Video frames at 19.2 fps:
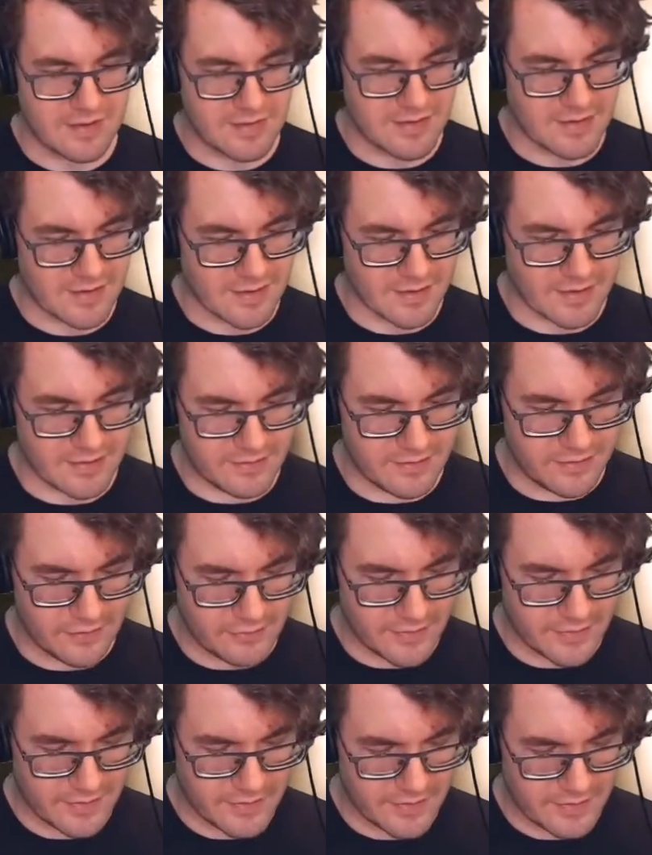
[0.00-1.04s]
think I can do
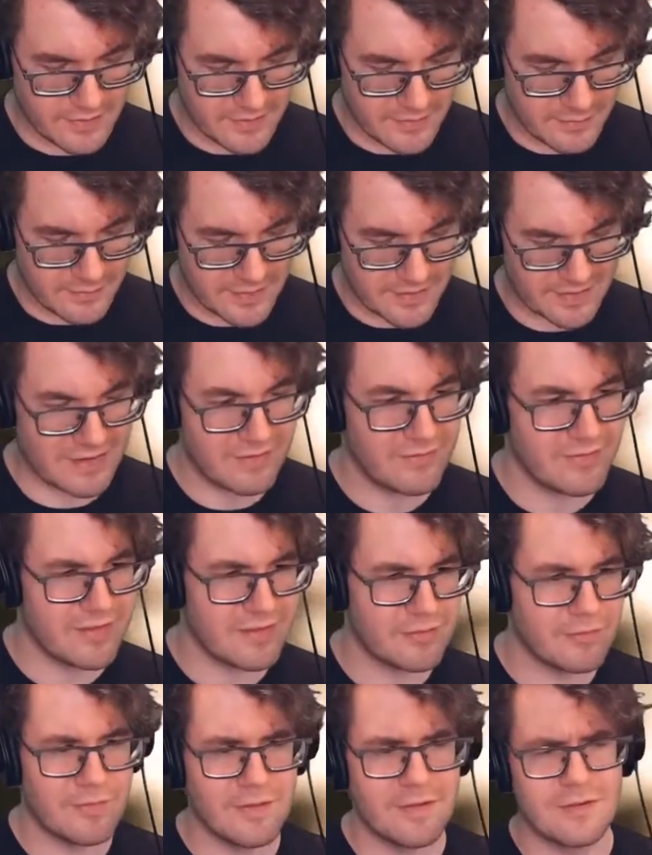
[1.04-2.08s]
with it to give it
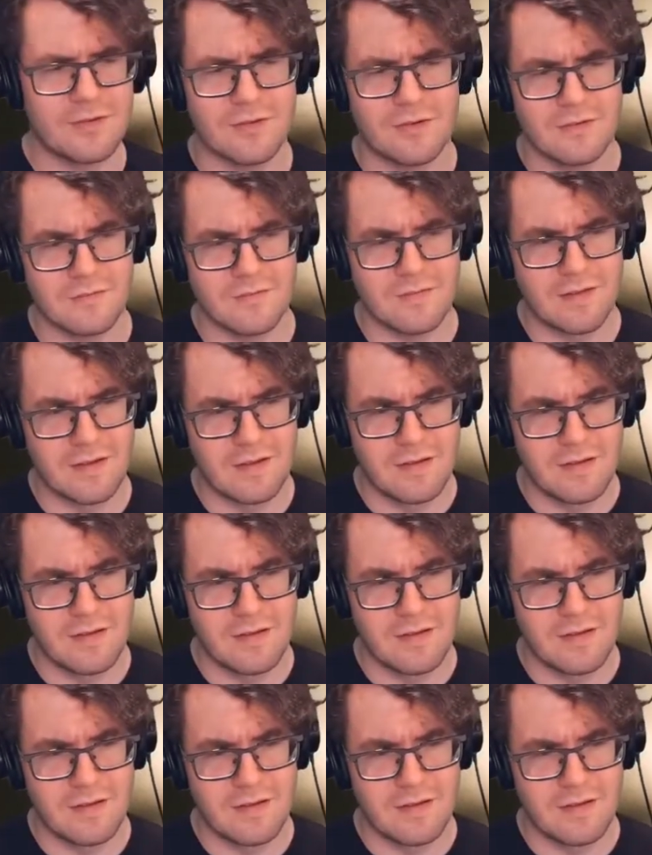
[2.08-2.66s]
this really sort of,